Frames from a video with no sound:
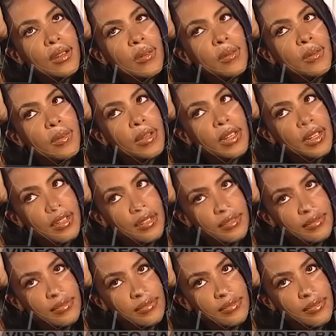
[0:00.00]

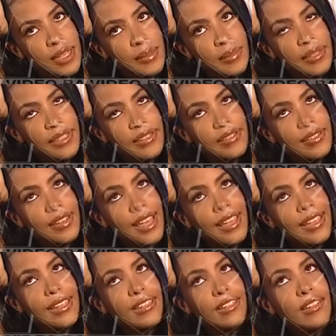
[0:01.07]
Well, I mean, I
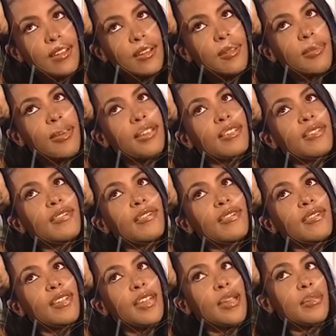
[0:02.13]
can talk about the
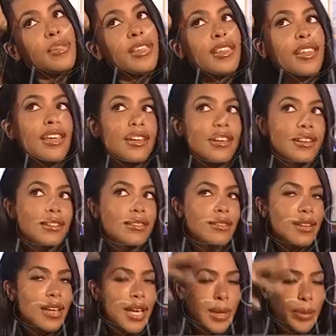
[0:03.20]
family that
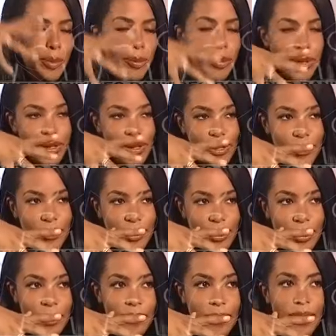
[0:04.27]
I'm a part of, you know
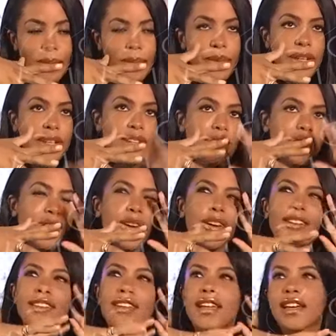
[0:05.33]
what I mean? But as far
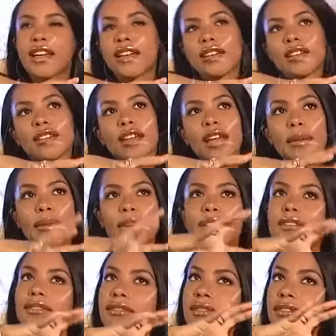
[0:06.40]
as, like, I mean,
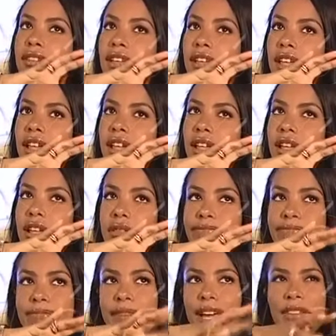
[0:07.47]

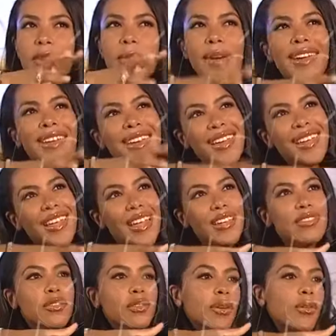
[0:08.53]
everybody kind of
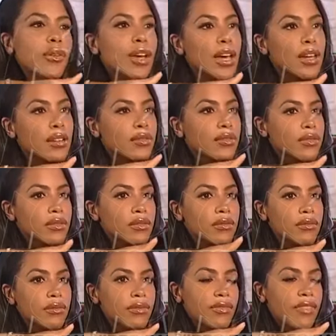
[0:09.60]
has their own kind of
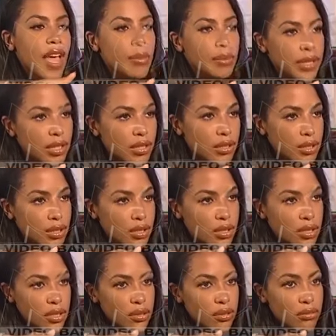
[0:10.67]
family
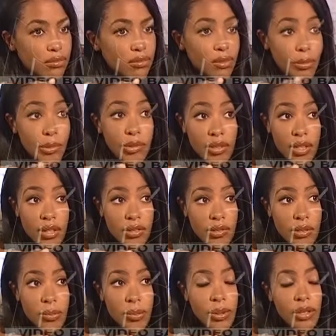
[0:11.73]
in the music
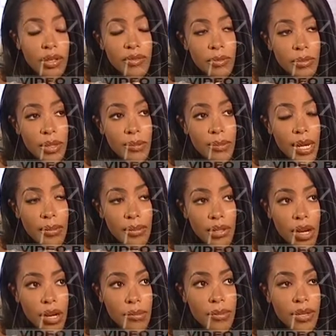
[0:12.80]
industry, period, from hip-hop to
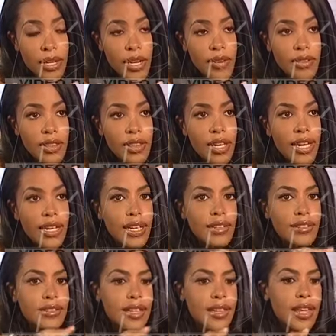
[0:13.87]
R&B and everything. I can't
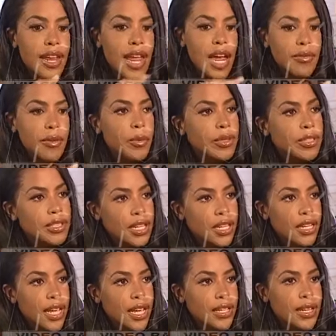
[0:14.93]
say that everyone's
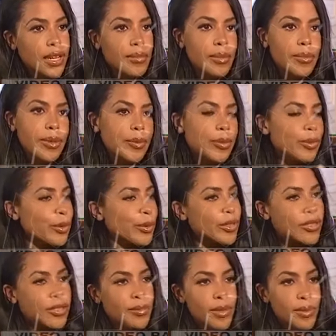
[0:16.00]
connected. I mean, people know each
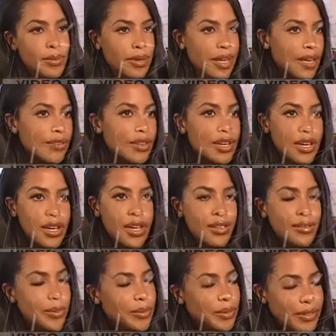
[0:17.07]
other. People have
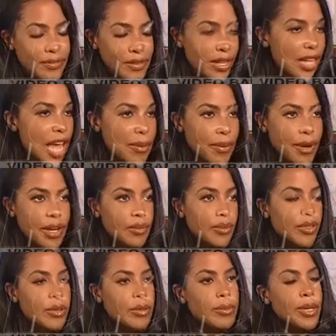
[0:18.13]
collaborated with
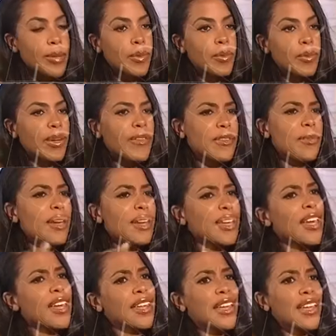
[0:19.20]
other people, but everybody
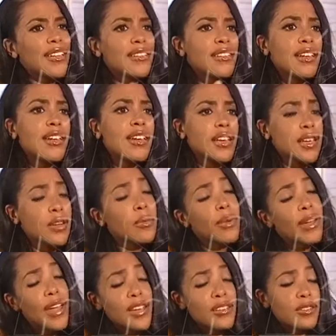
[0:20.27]
kind of has, in a
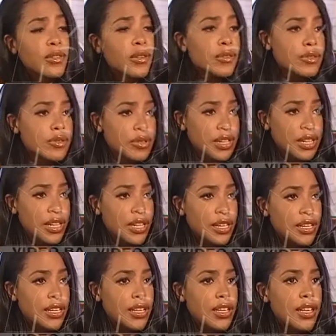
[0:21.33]
way, has their own sort of
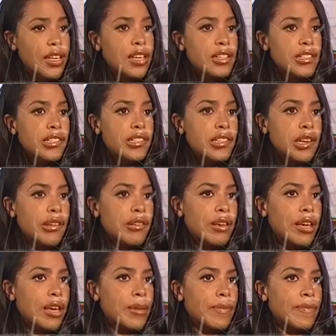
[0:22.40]
clique. So
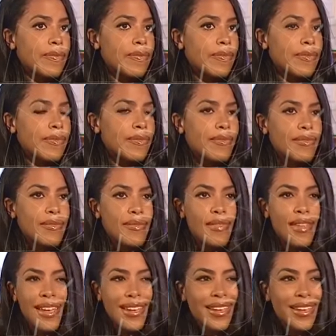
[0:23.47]
I